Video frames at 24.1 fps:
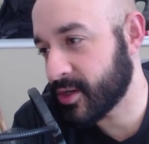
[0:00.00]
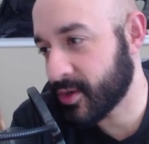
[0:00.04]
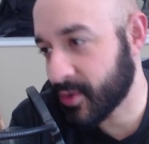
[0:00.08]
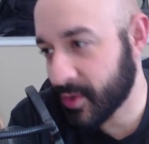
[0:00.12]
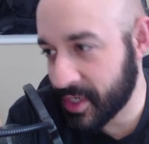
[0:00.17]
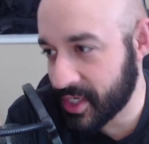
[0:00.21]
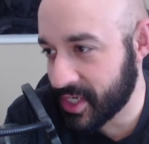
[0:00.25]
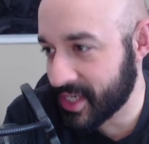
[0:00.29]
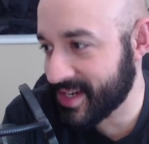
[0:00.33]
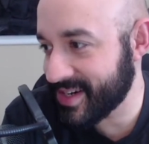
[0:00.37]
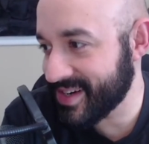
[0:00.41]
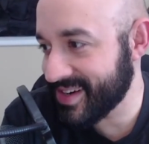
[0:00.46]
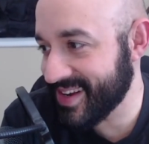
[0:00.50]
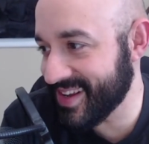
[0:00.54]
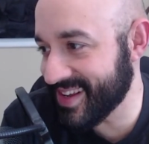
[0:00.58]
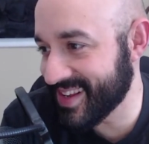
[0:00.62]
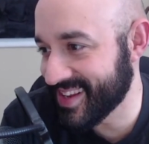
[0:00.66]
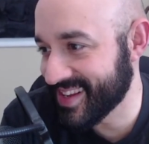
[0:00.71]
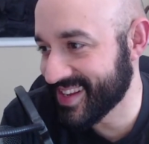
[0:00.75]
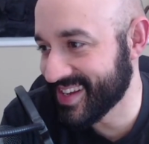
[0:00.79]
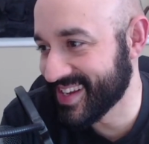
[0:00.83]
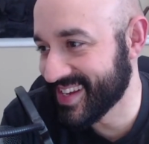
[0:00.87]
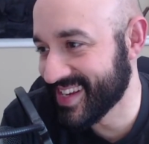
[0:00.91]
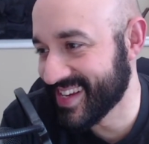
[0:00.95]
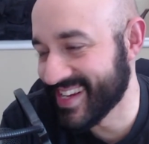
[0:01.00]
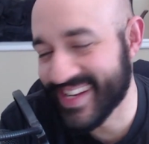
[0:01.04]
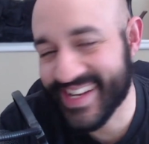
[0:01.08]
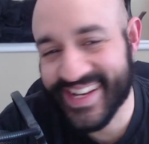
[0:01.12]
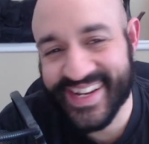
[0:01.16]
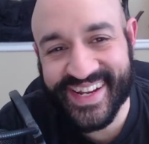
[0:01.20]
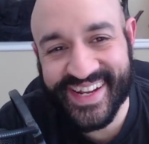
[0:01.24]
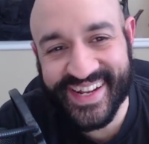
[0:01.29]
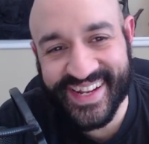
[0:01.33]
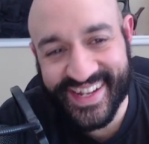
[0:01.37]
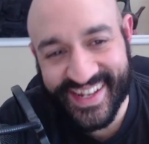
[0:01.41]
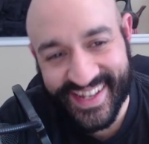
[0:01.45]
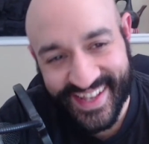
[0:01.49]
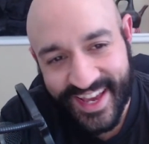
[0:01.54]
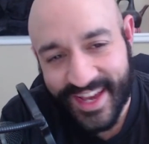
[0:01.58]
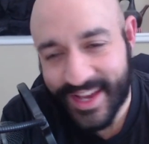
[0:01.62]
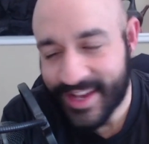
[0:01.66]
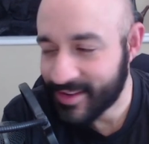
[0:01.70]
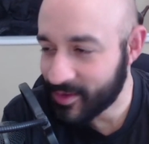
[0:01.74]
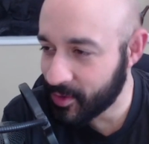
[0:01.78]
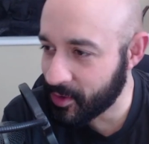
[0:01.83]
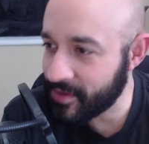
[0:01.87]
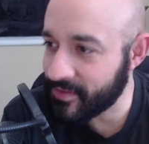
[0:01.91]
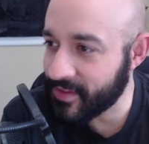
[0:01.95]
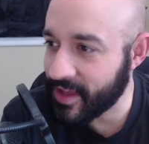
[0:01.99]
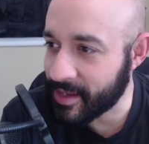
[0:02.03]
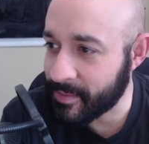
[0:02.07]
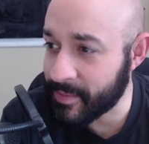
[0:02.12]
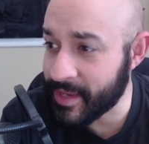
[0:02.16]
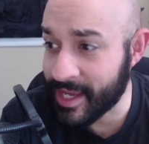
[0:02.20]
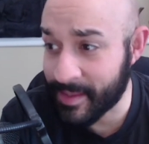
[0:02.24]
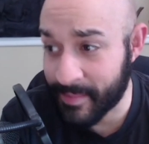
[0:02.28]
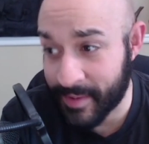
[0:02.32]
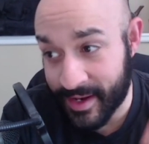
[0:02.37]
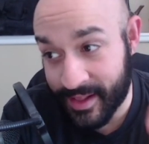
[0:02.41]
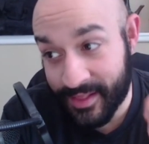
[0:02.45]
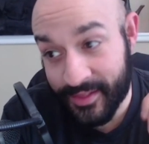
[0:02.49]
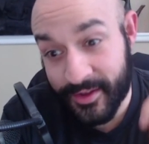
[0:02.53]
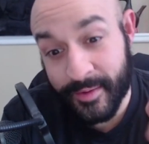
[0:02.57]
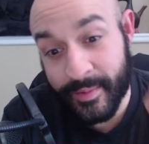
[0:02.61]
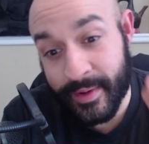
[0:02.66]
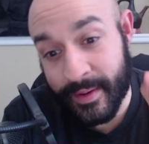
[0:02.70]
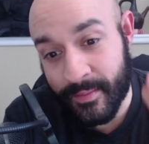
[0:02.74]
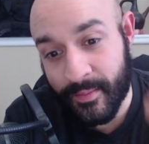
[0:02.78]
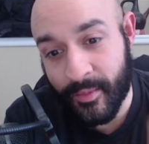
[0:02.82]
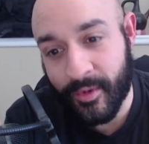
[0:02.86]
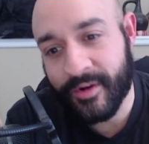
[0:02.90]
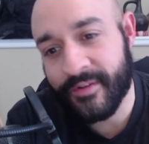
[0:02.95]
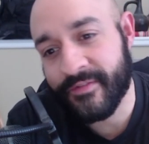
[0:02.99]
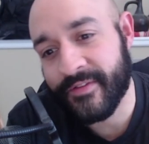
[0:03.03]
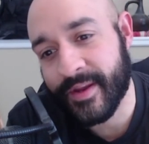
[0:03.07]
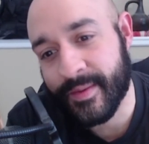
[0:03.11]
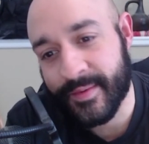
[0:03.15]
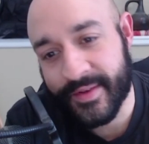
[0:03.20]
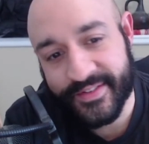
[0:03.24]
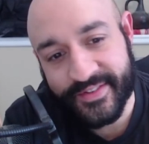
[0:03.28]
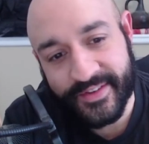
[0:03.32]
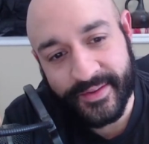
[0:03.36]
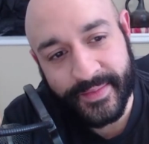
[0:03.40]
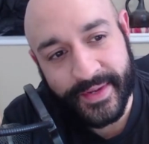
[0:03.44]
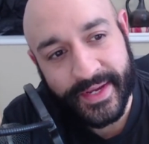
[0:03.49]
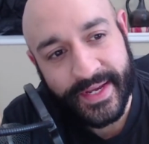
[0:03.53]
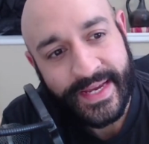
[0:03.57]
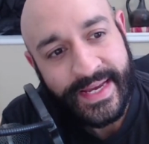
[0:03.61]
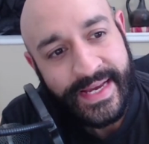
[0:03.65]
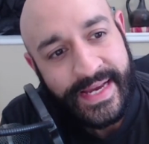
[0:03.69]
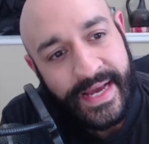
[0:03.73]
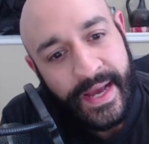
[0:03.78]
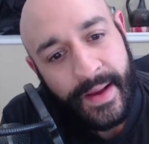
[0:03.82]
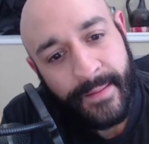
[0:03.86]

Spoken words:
Christian, sort of like me, but a little bit more famous than me.